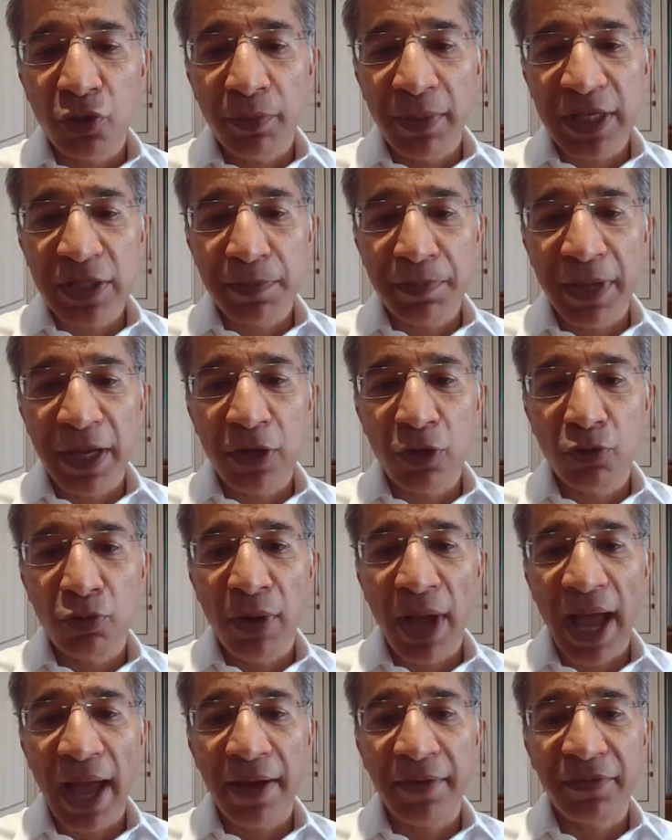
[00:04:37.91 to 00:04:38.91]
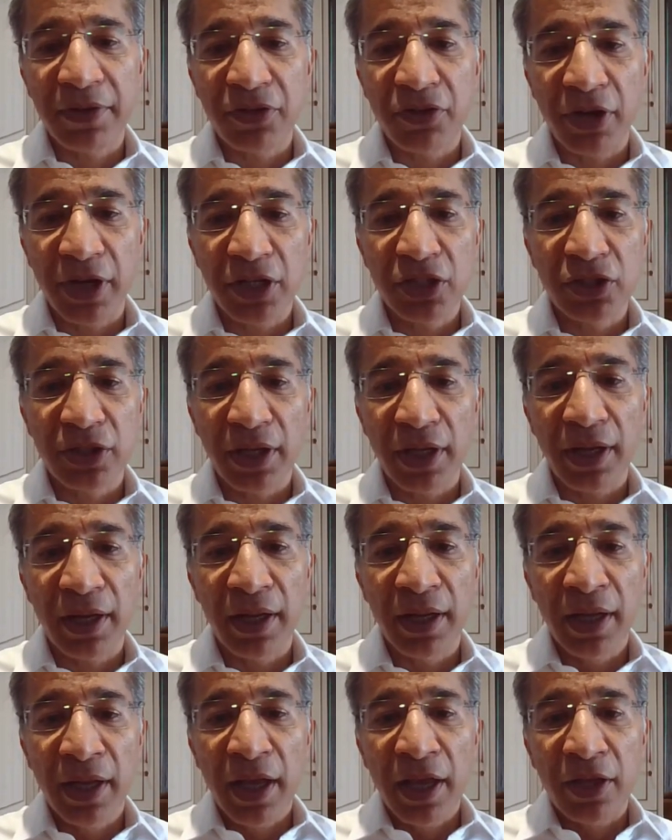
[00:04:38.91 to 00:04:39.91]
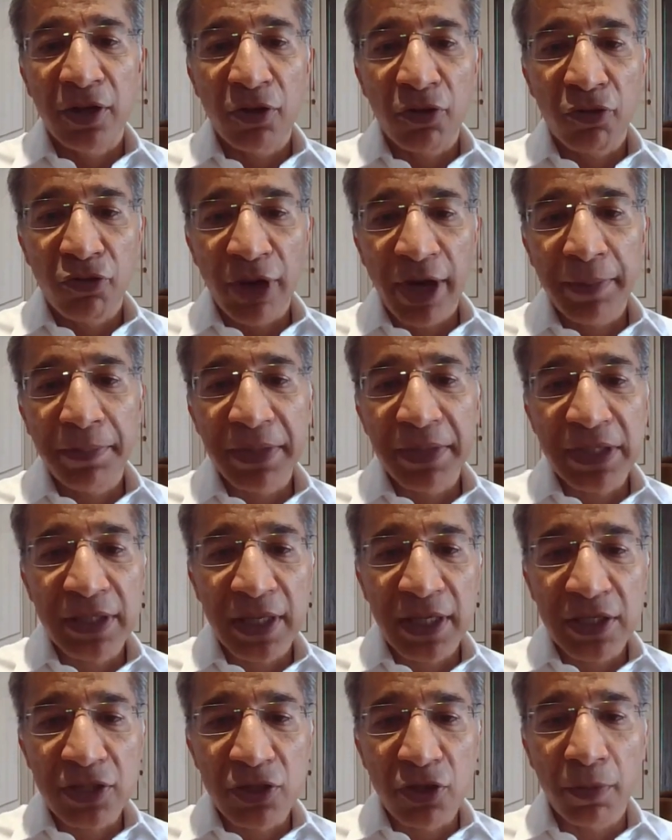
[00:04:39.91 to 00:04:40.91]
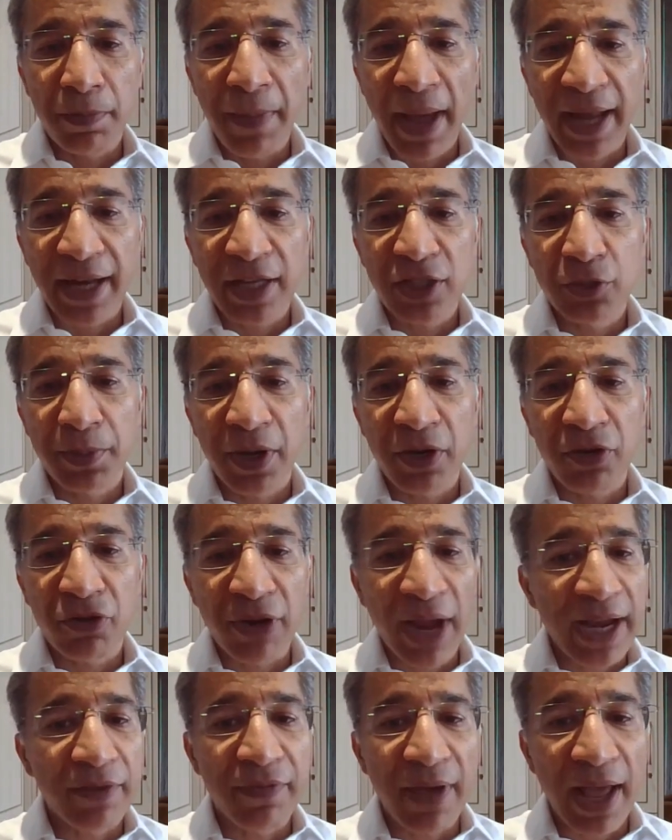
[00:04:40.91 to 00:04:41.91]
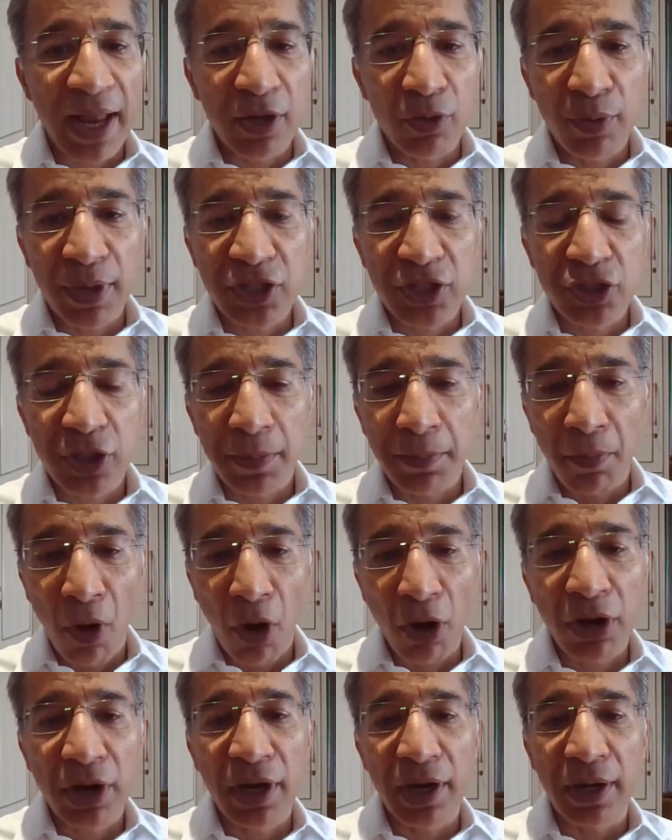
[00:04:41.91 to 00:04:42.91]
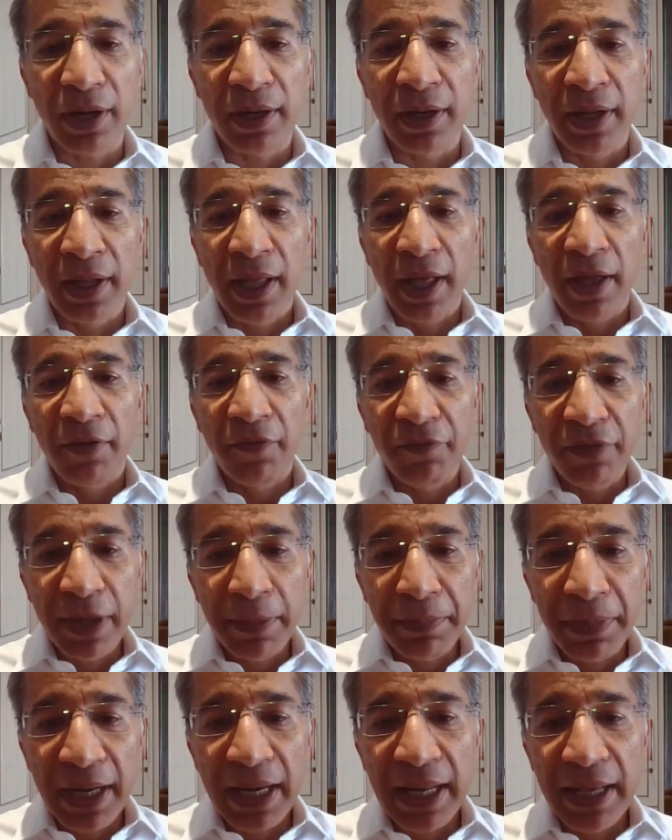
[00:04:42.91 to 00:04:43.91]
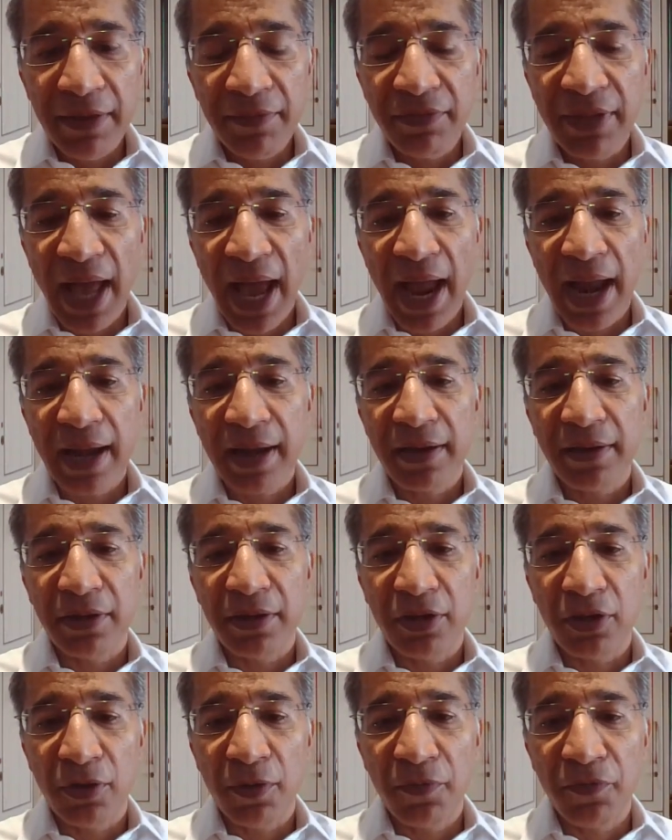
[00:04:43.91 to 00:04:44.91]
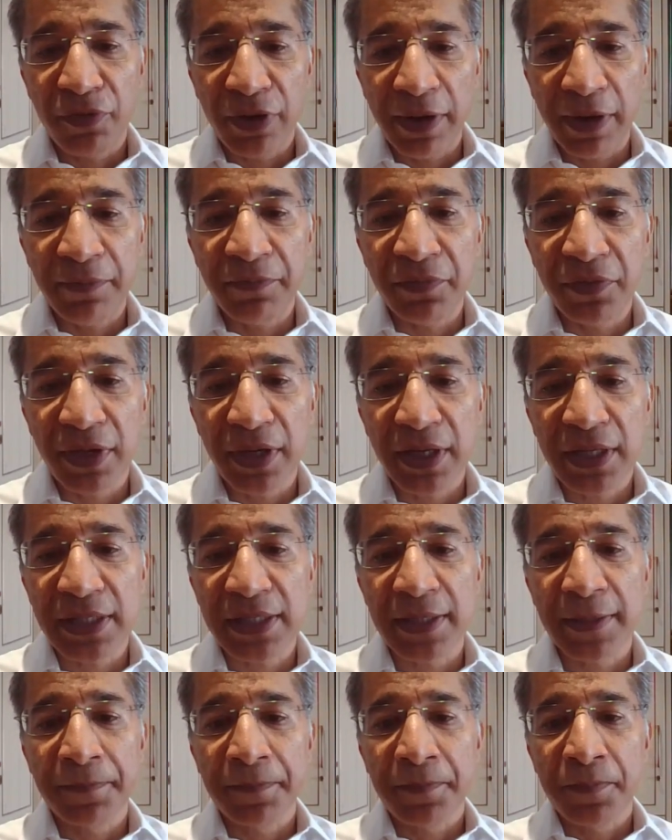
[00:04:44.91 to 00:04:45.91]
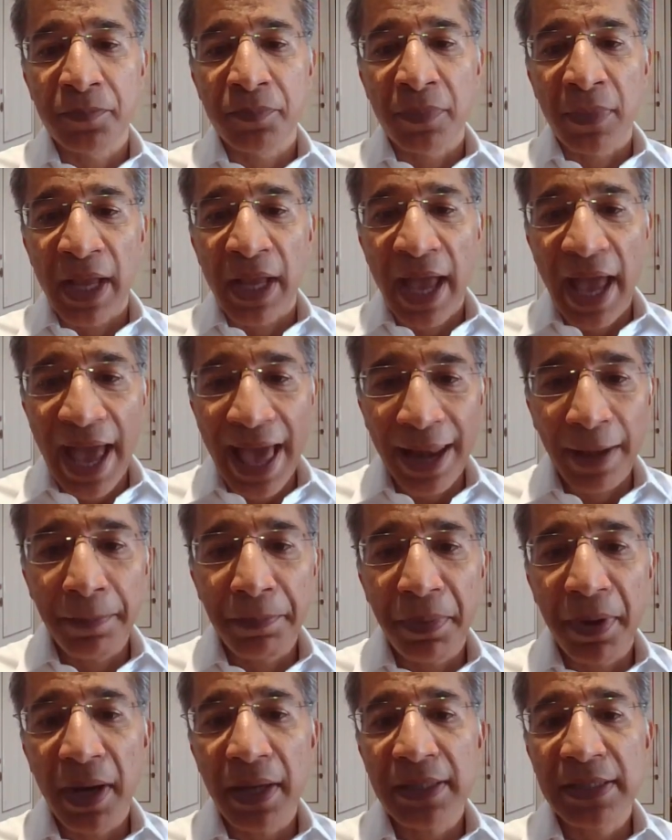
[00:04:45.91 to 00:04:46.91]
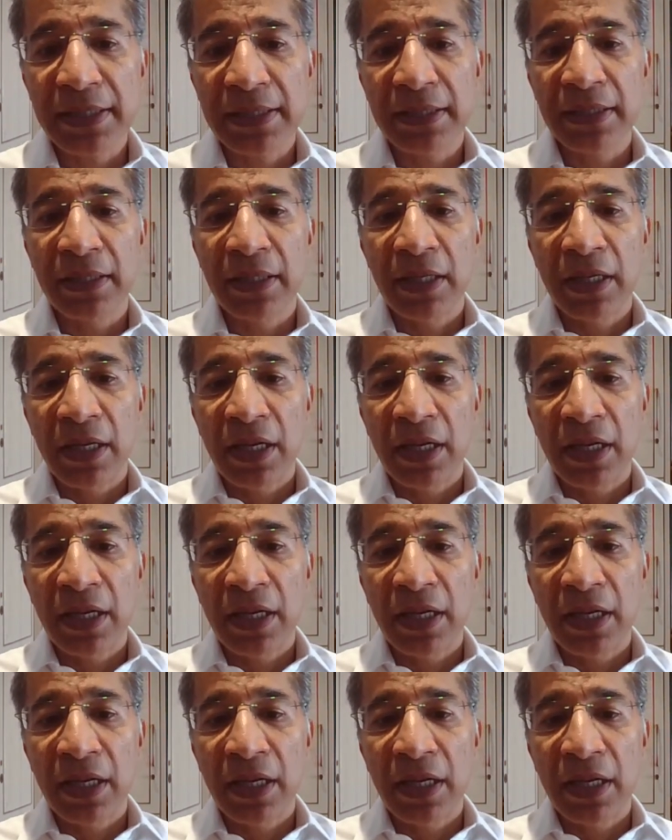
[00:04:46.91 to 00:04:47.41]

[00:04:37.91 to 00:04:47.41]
you may speak to have a traditional, great business, good management, right valuation model, we believe that frameworks help us